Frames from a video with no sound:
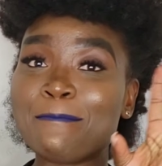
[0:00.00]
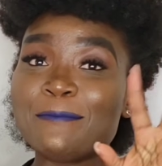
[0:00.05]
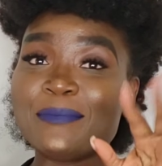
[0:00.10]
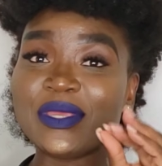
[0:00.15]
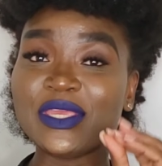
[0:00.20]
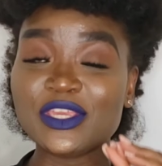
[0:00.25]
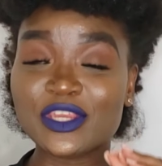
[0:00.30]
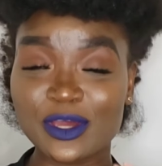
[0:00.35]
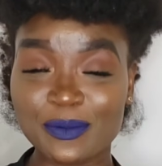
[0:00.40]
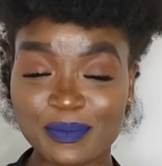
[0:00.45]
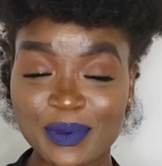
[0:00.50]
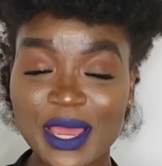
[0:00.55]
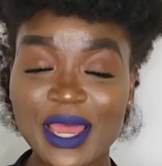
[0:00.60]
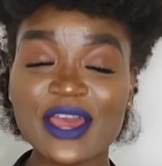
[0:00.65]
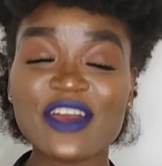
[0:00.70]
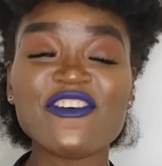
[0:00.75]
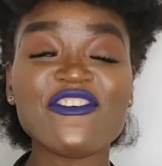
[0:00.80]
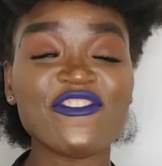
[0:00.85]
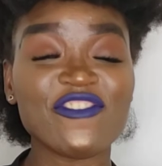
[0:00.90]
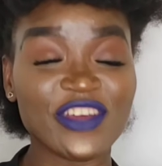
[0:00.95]
beat up
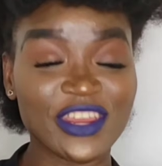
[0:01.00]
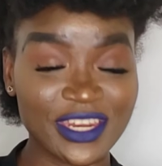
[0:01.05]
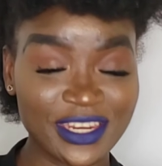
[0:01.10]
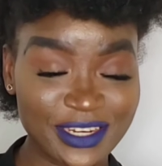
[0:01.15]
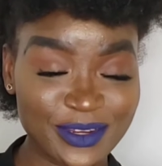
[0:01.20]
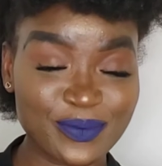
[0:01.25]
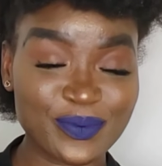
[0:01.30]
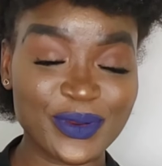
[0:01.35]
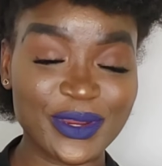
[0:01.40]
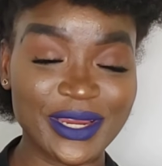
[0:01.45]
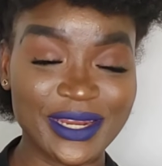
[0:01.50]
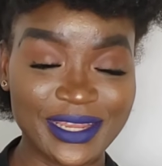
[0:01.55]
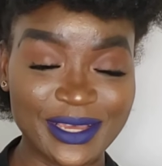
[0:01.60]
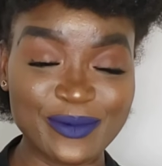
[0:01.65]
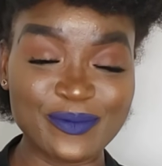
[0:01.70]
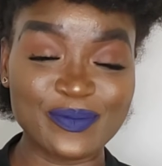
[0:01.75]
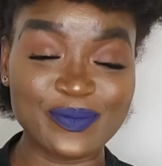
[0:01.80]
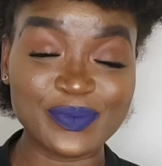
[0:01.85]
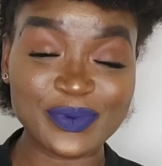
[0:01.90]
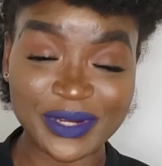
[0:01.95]
Vanity
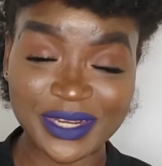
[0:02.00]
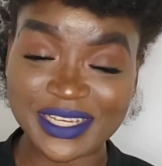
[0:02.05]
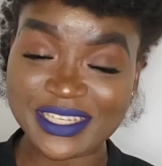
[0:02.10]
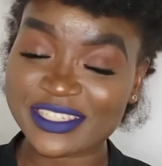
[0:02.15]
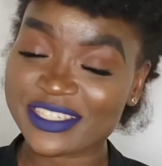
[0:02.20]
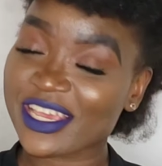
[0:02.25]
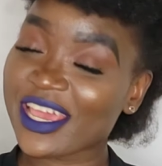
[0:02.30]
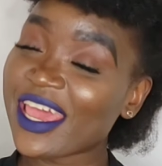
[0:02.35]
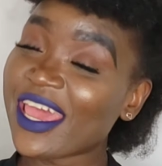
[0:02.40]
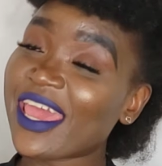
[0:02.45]
Planet brush